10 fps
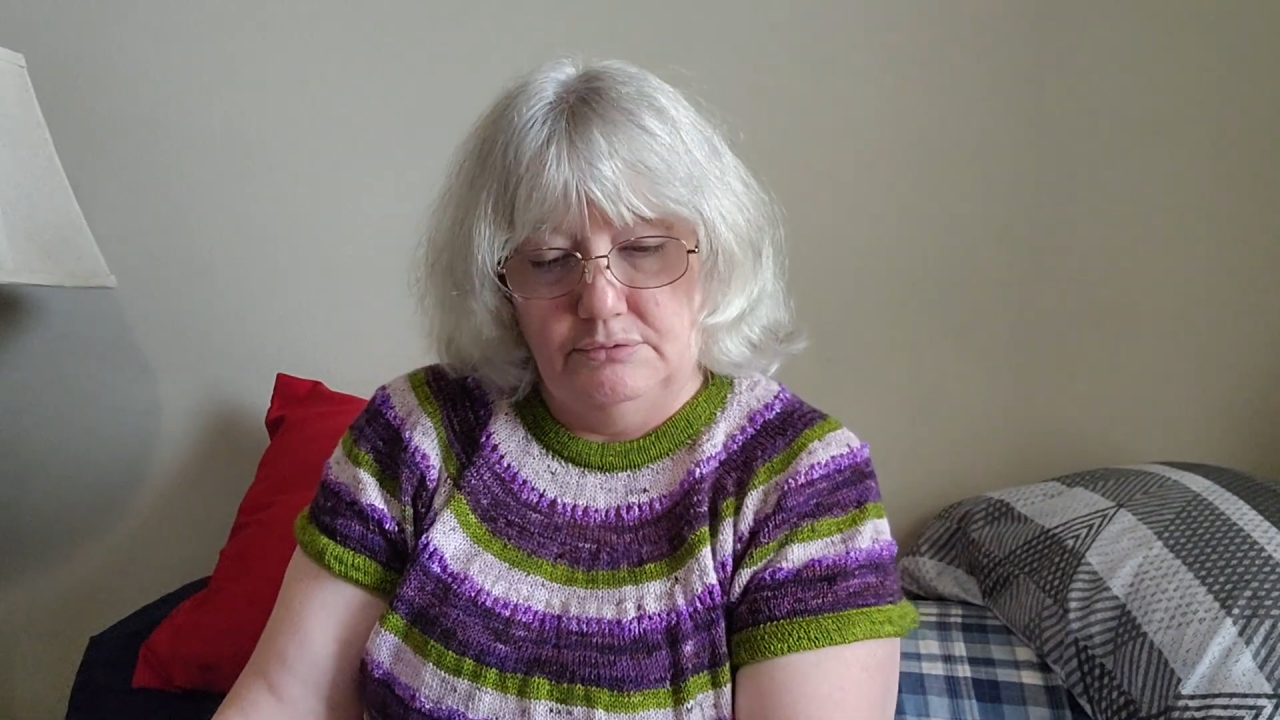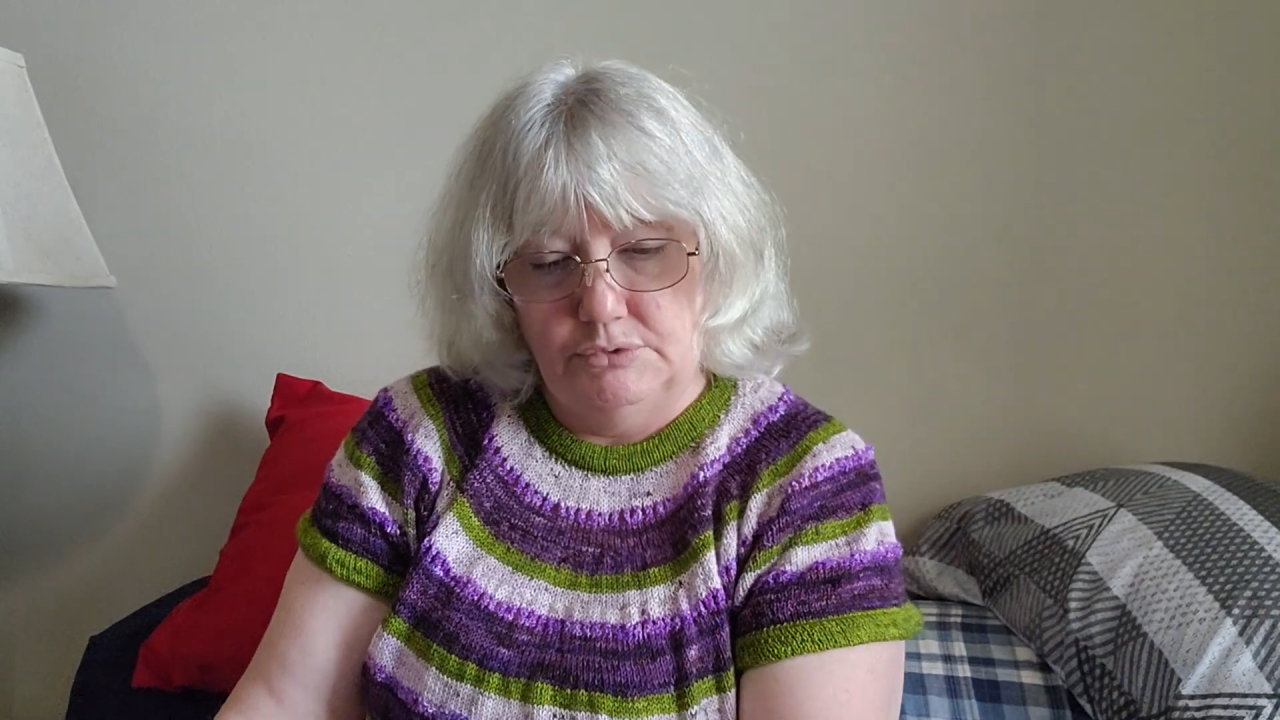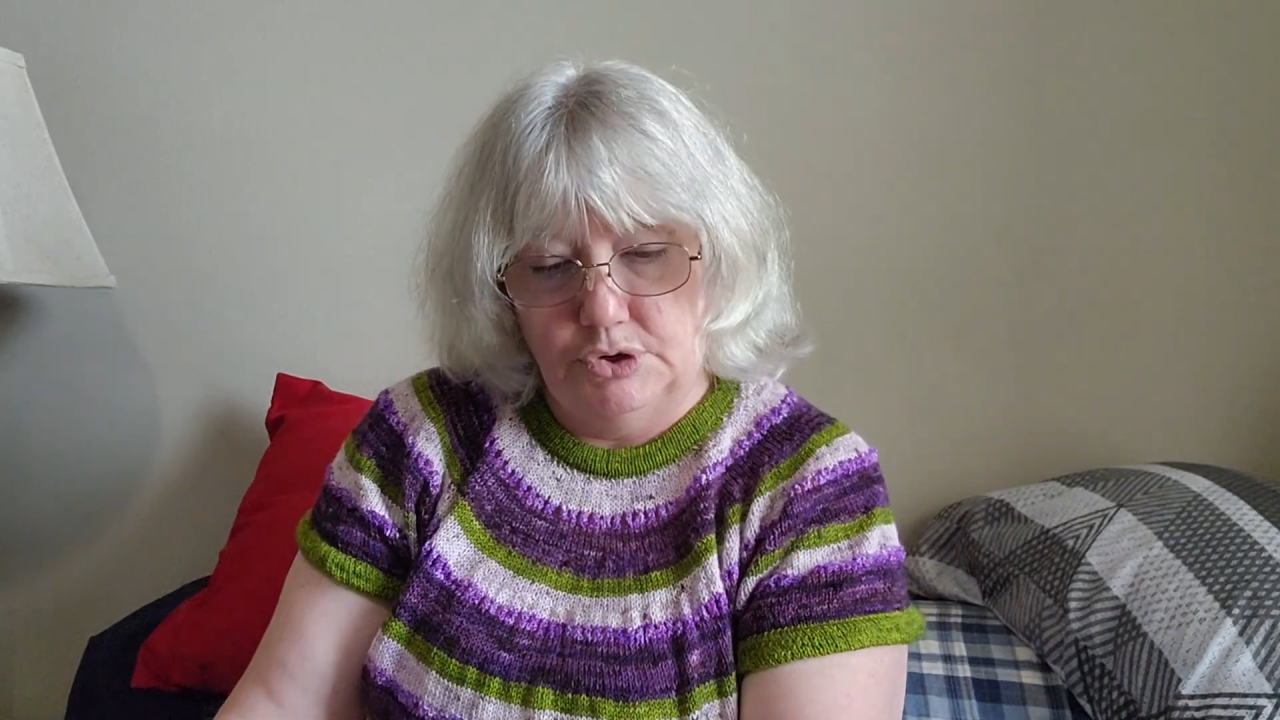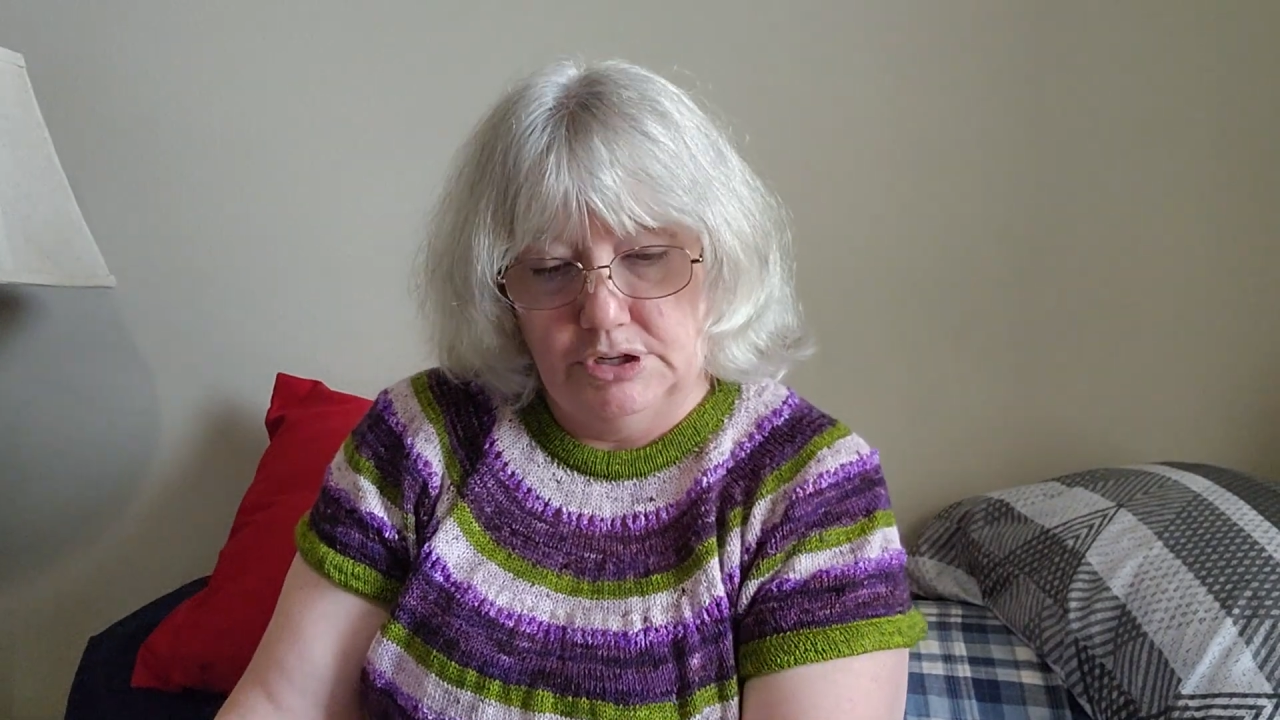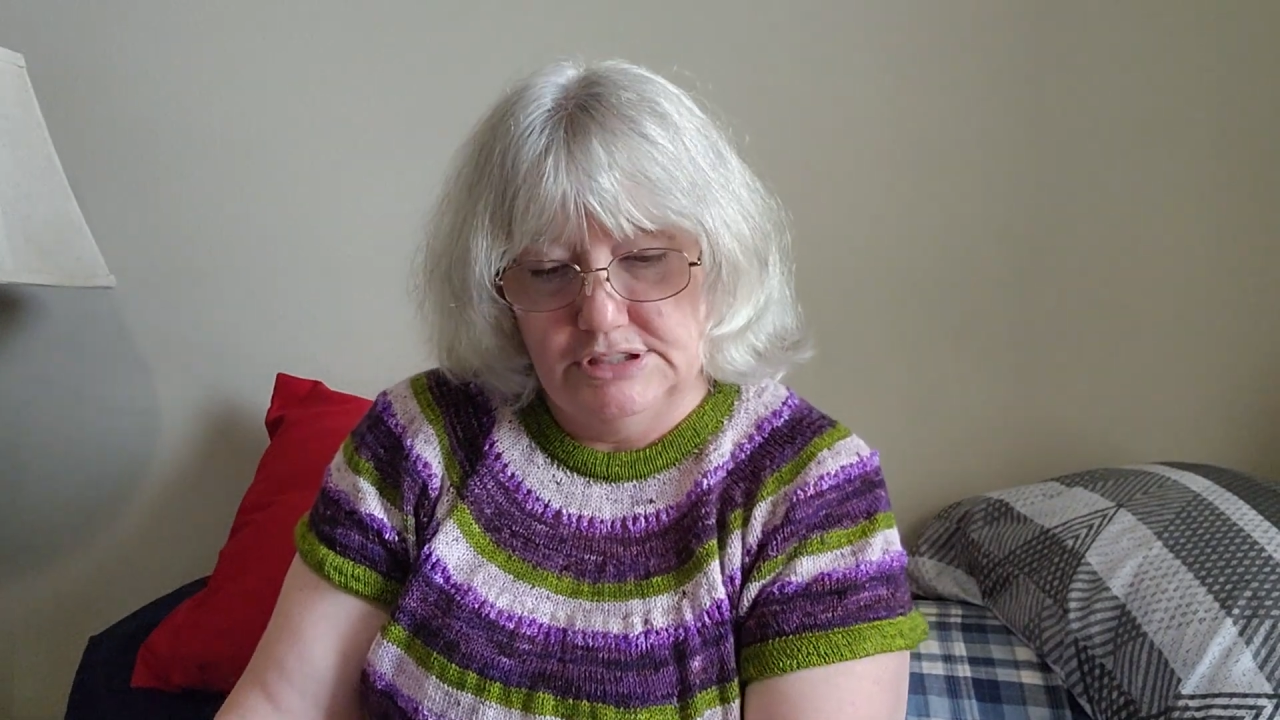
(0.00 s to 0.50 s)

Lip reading: more